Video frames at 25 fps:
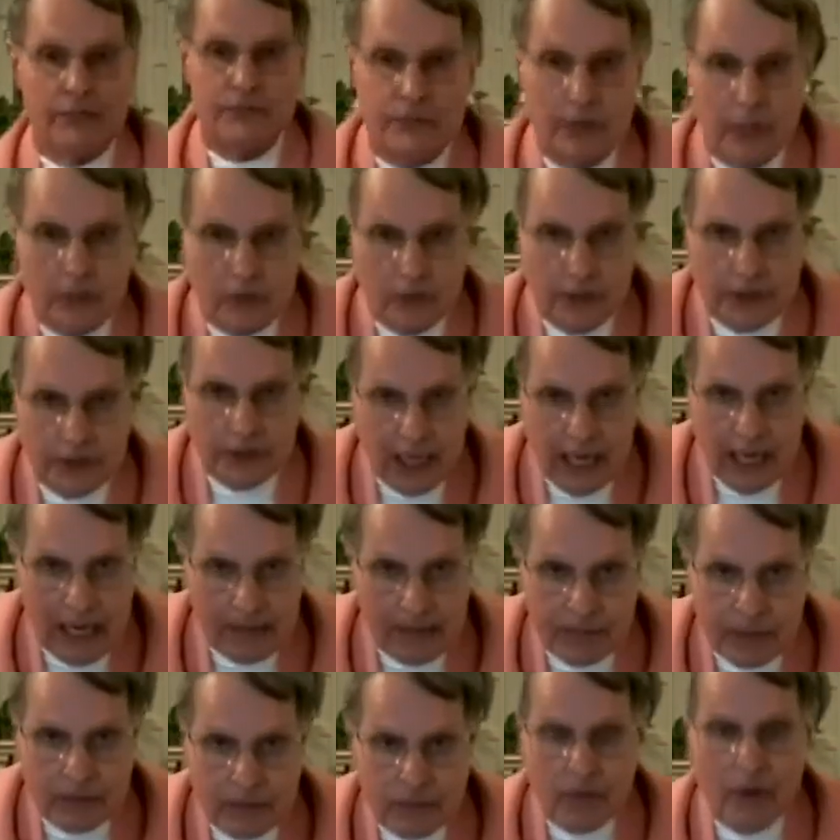that's not going to
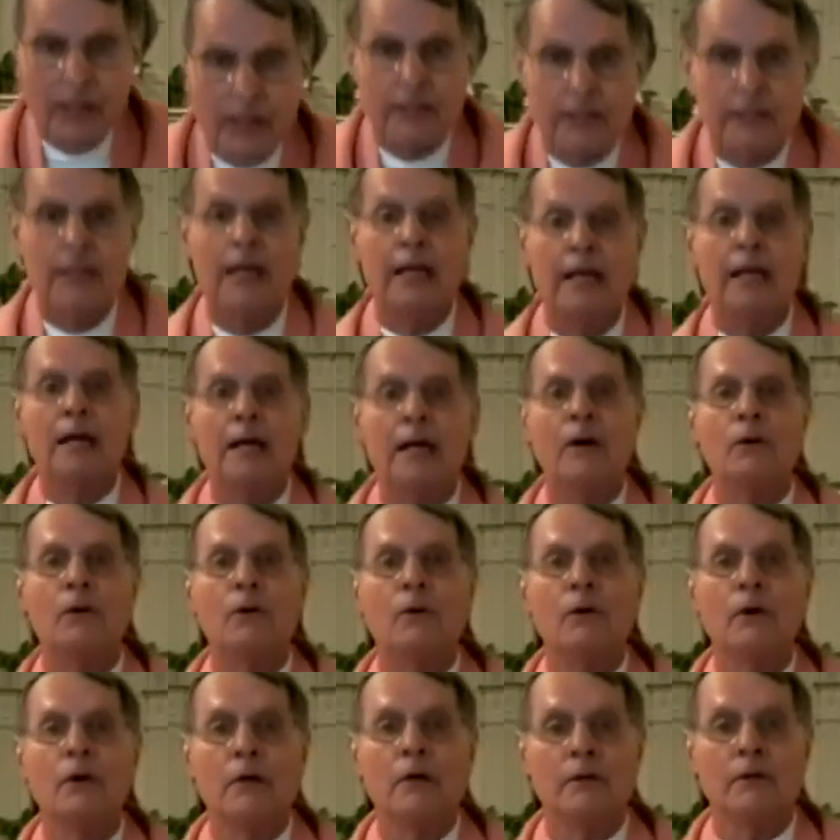happen right
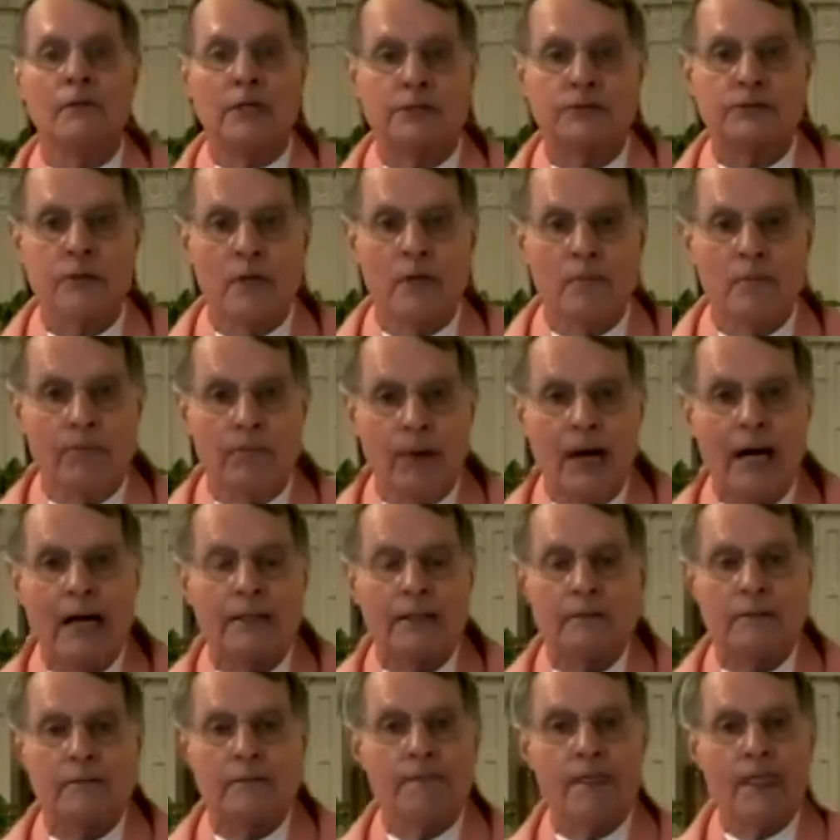now.
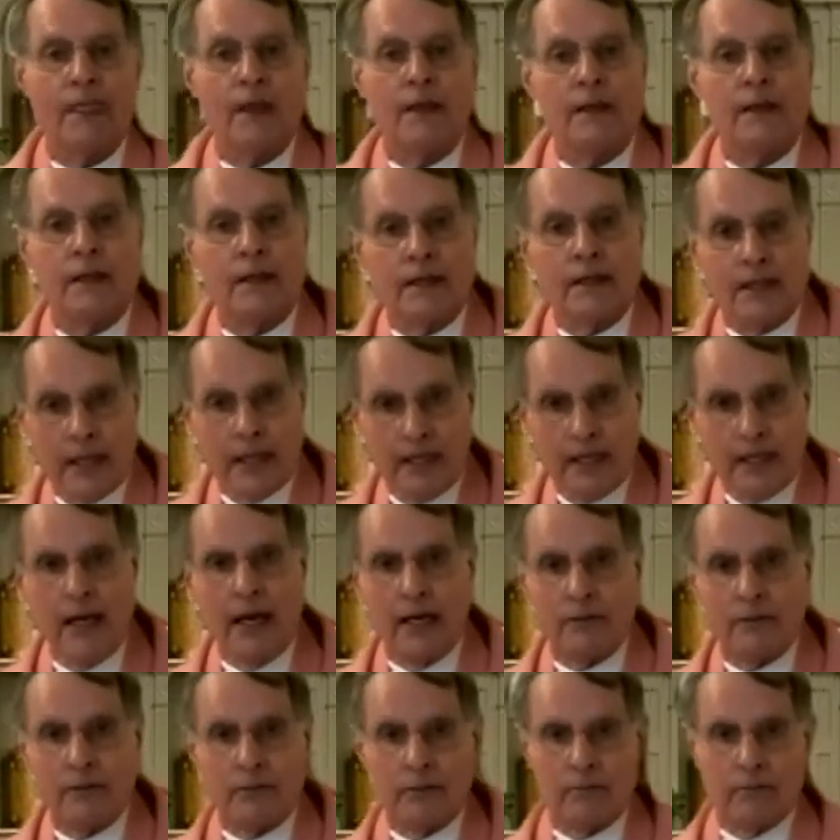But
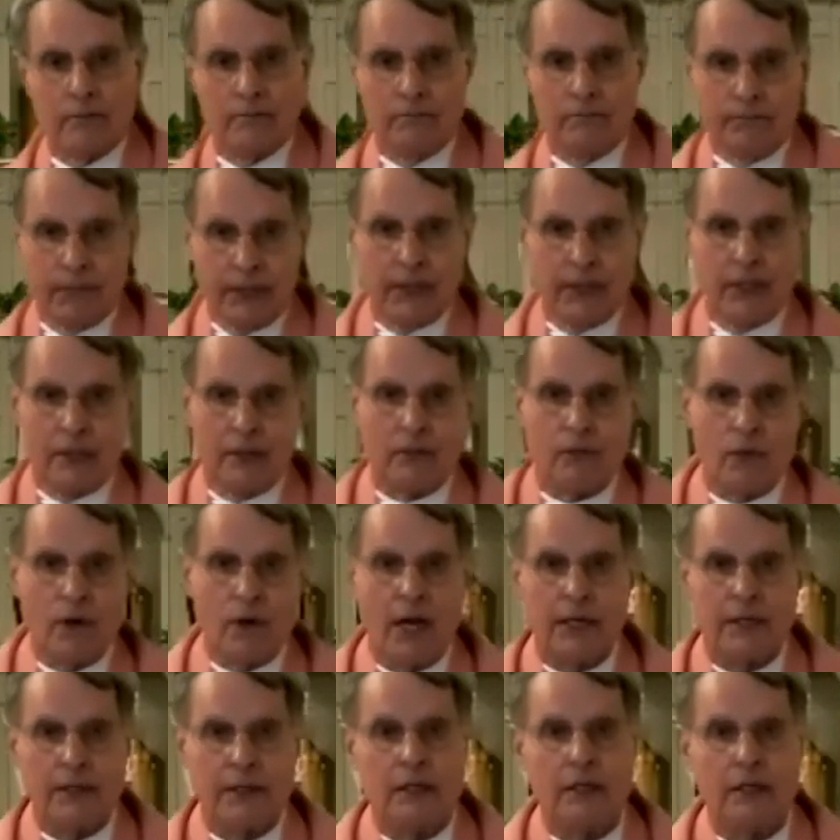cannot being
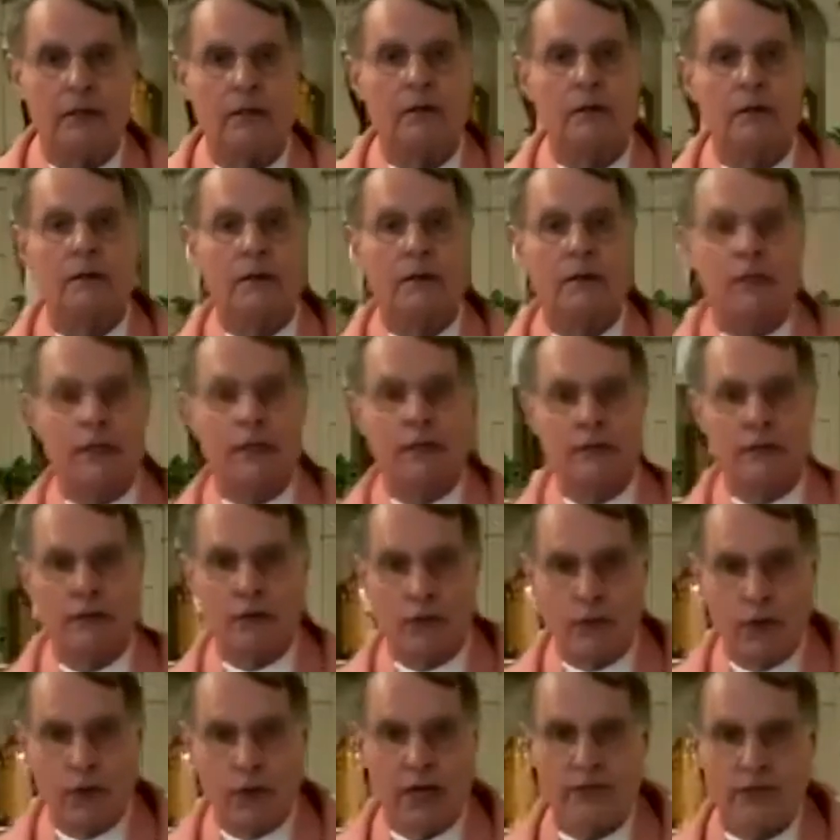right here in
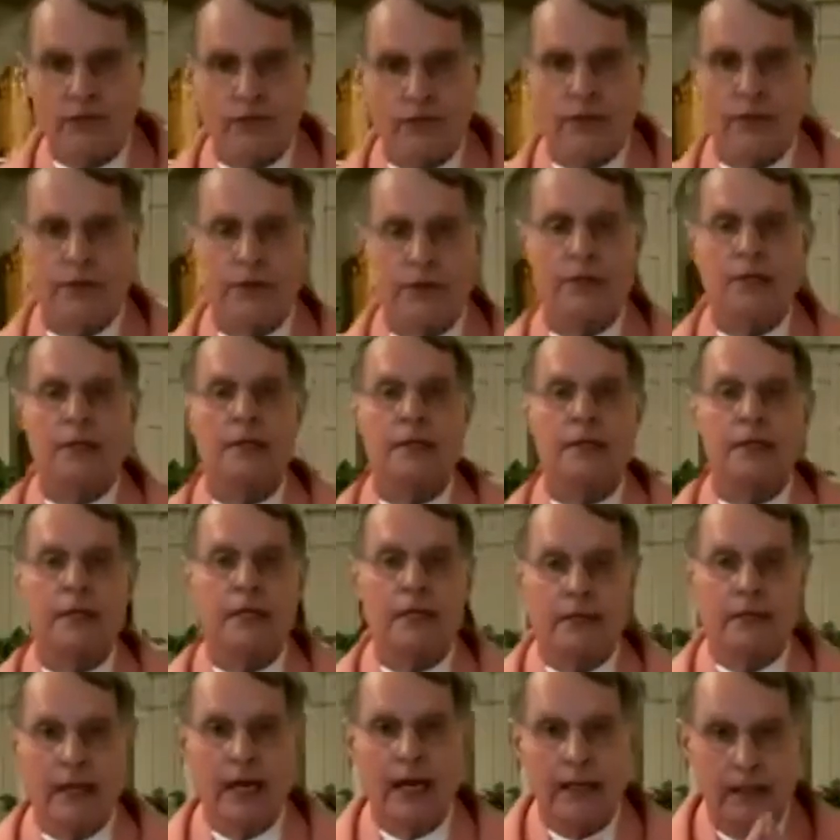the rectory,
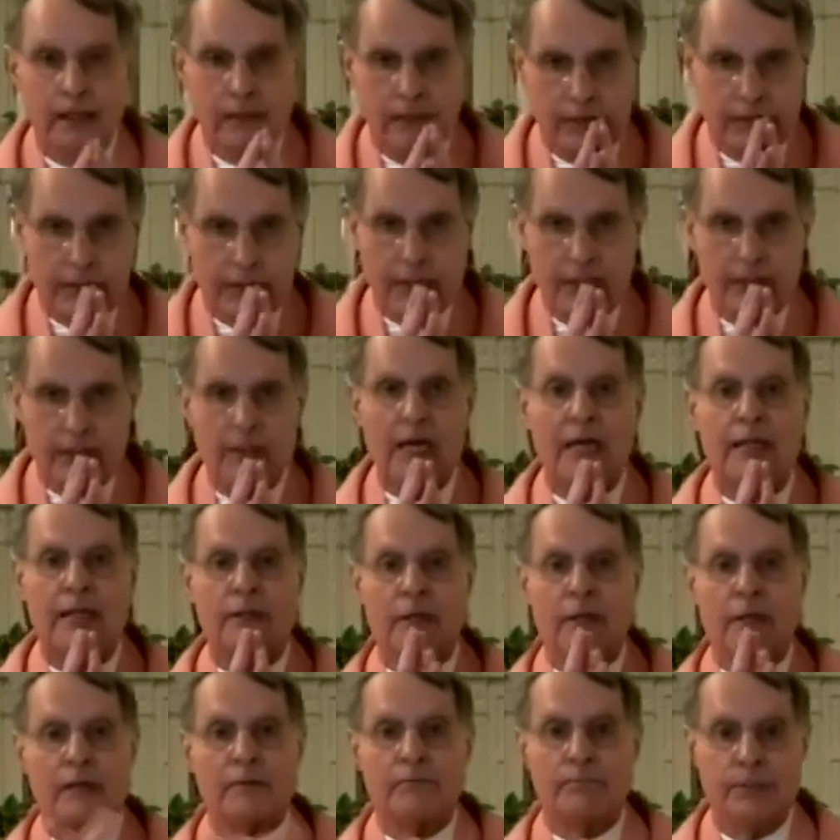cannot
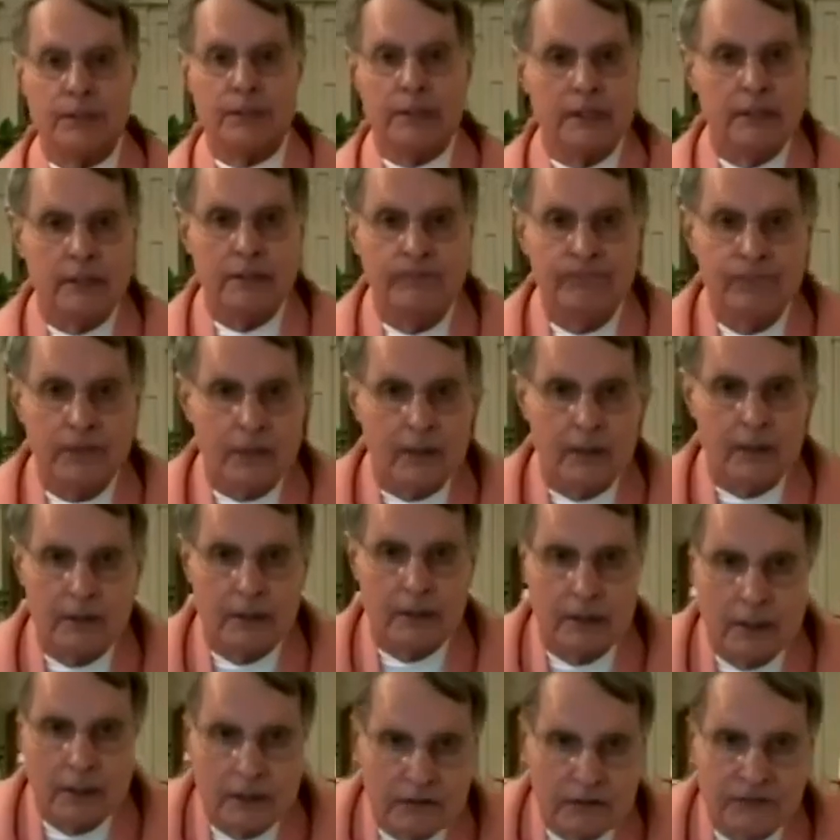not be
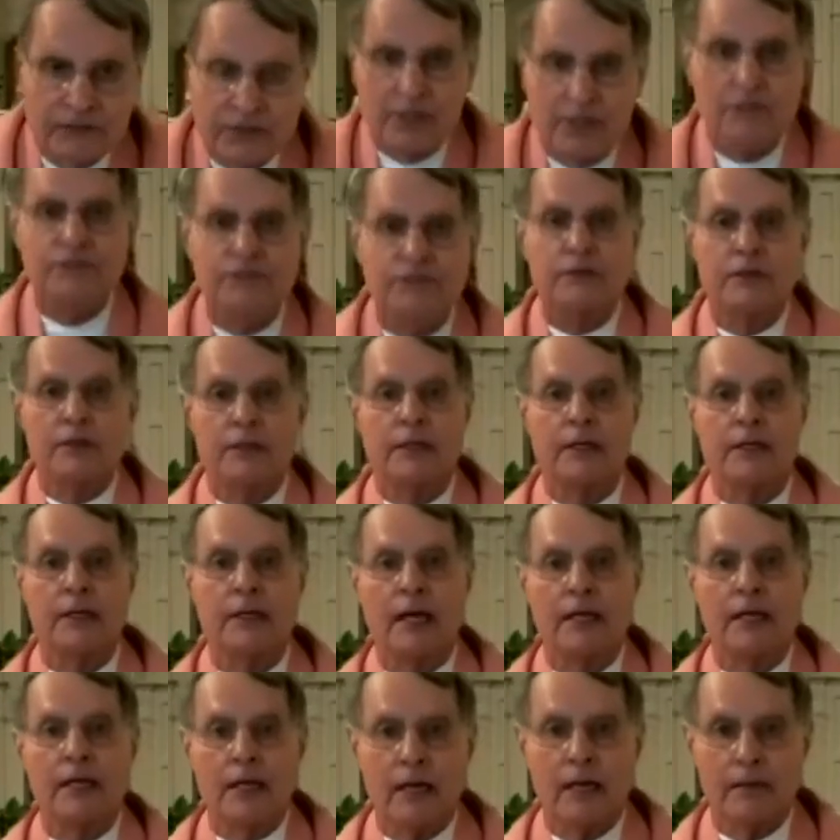in Assisi?
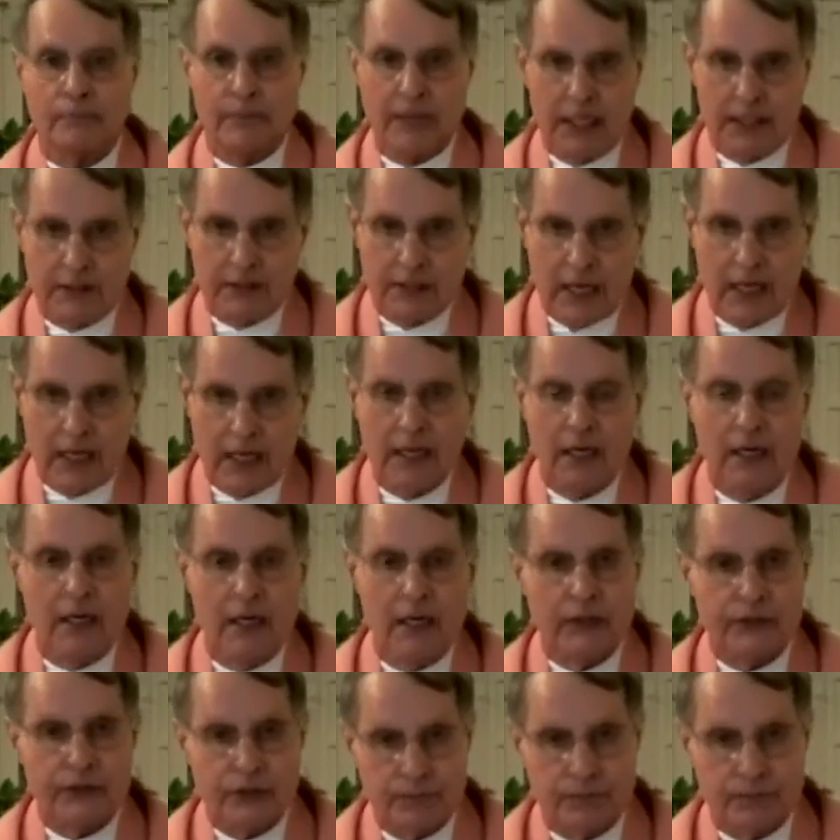Can I not make
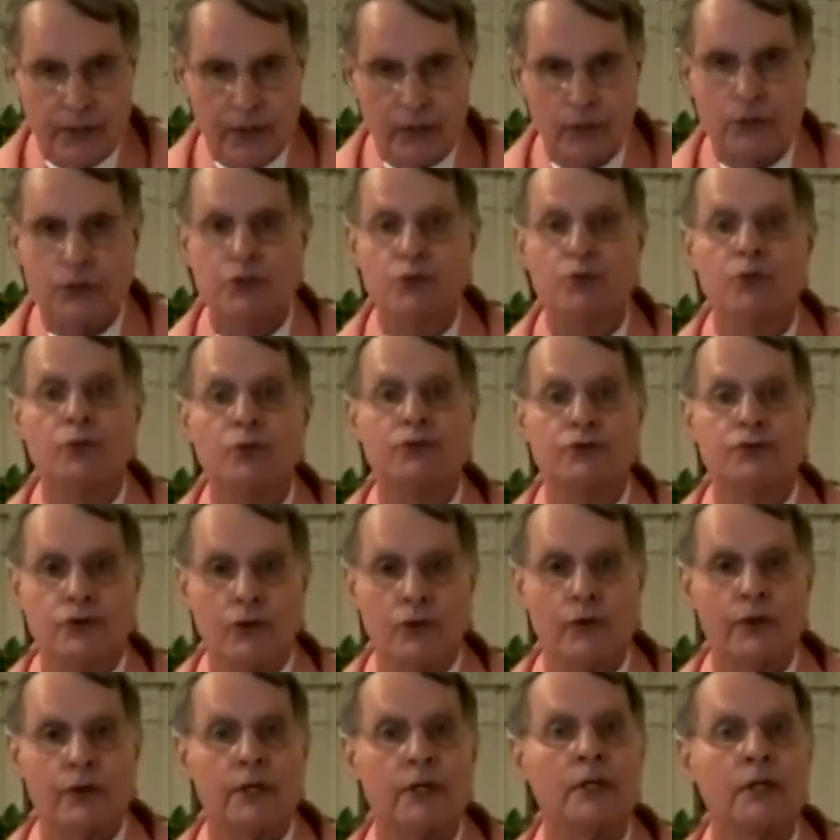that a spiritual
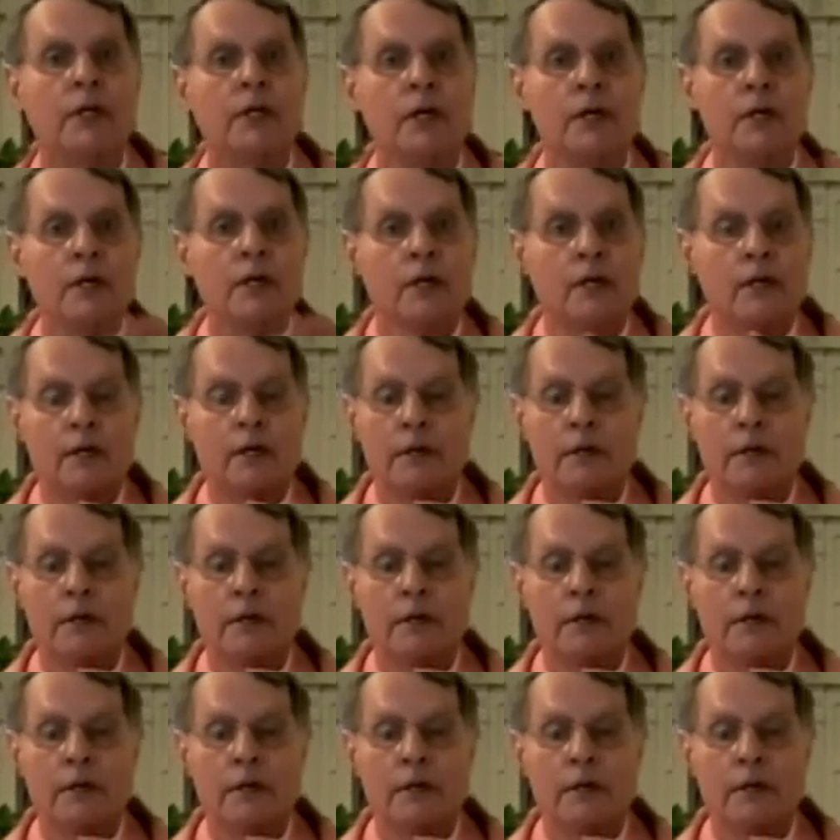journey